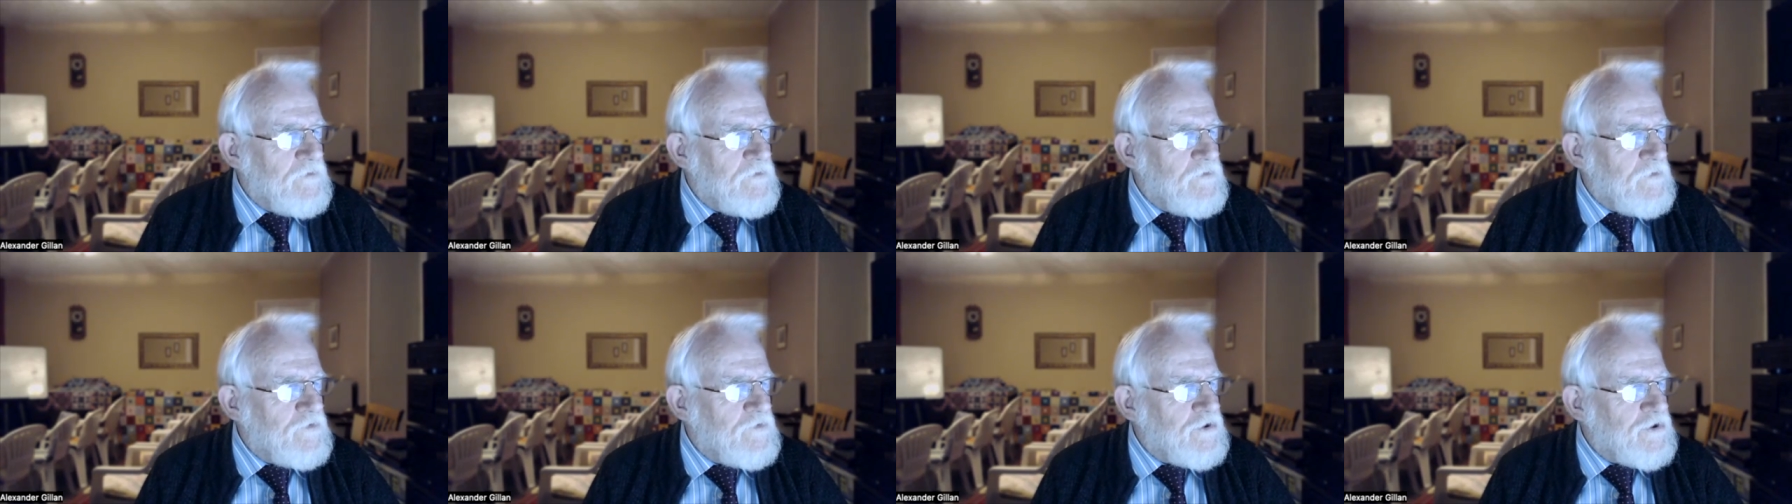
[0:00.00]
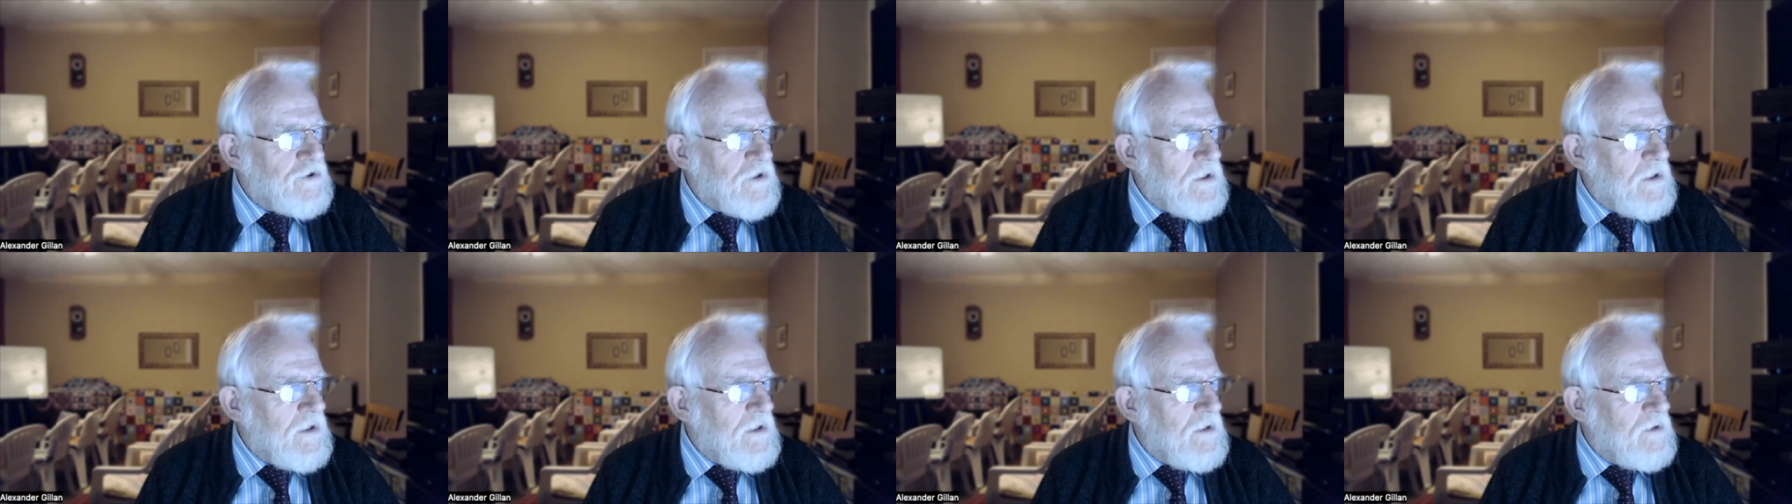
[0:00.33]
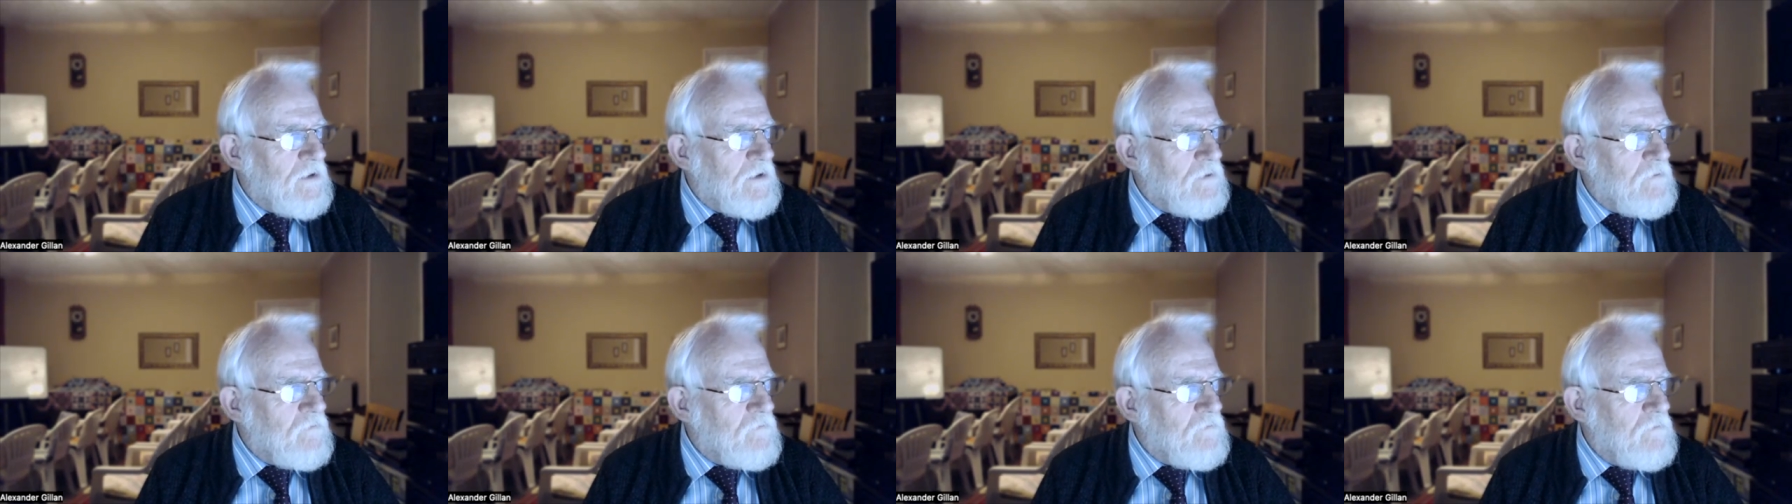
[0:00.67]
to
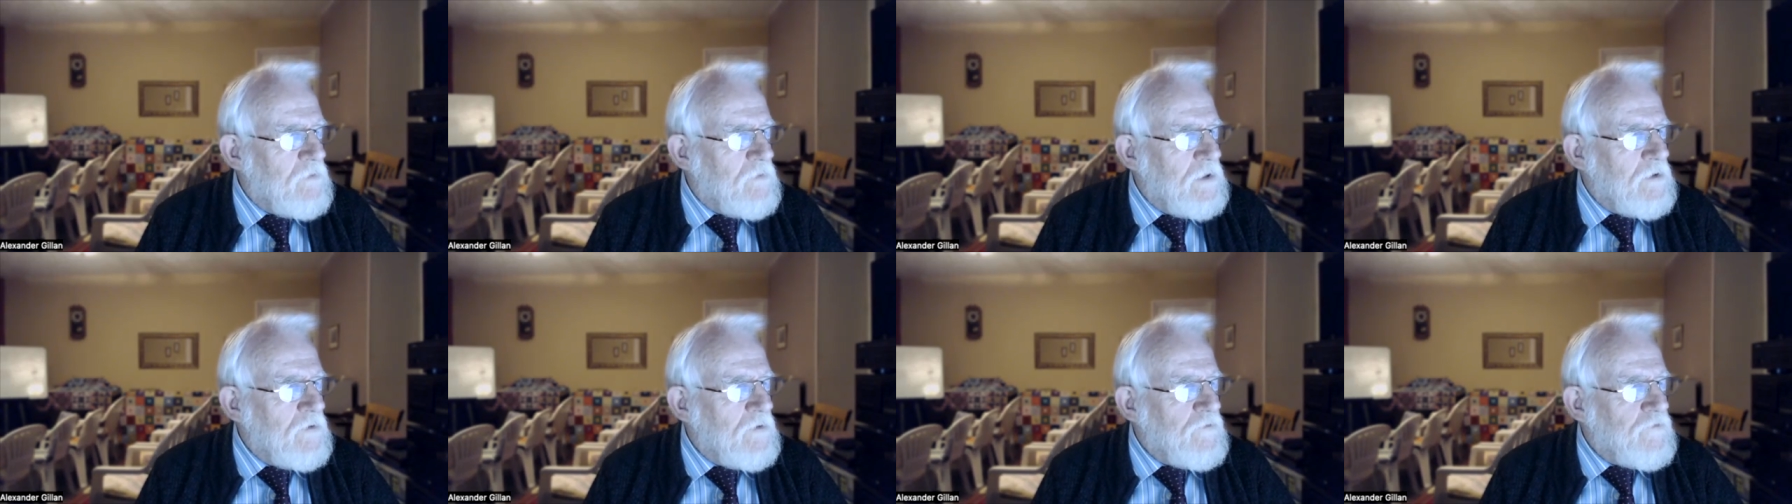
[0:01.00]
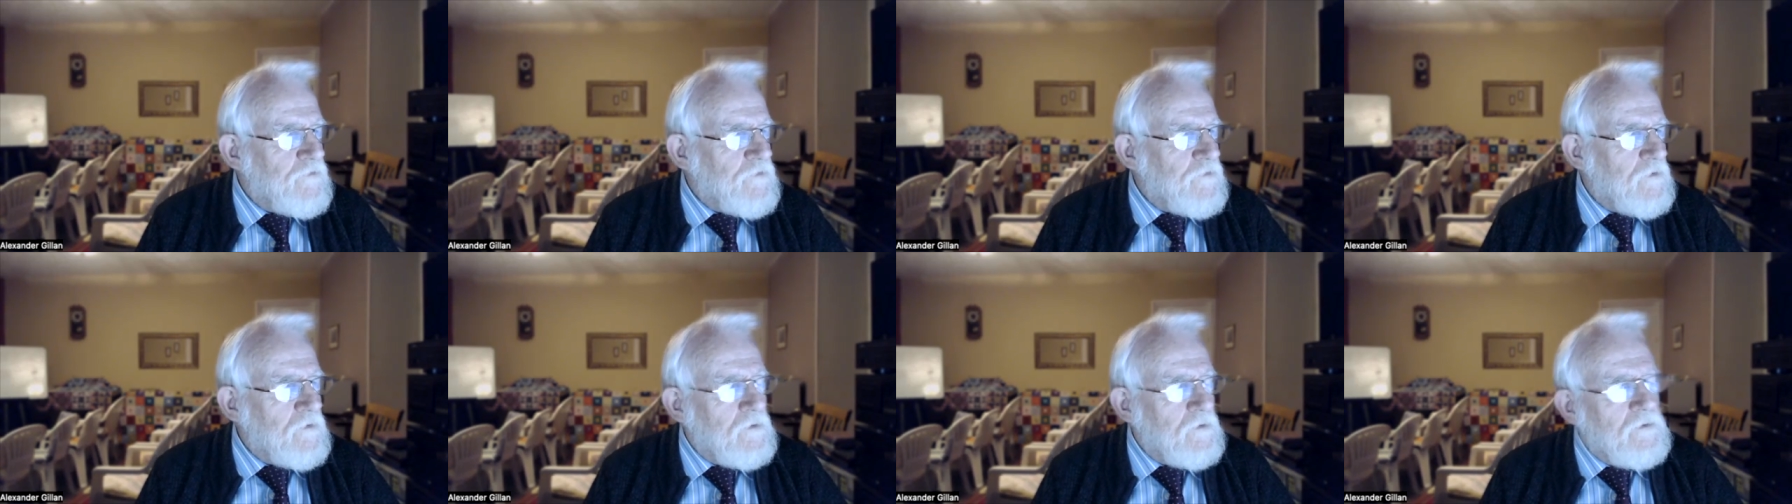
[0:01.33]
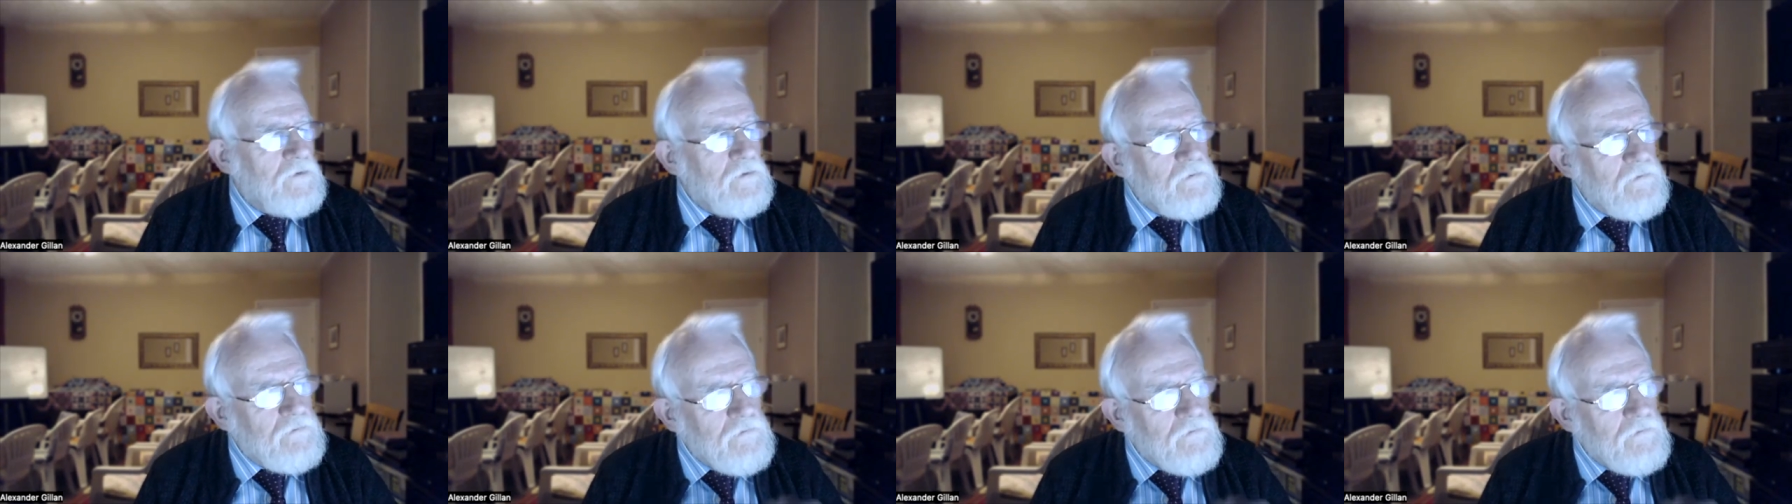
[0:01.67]
share. So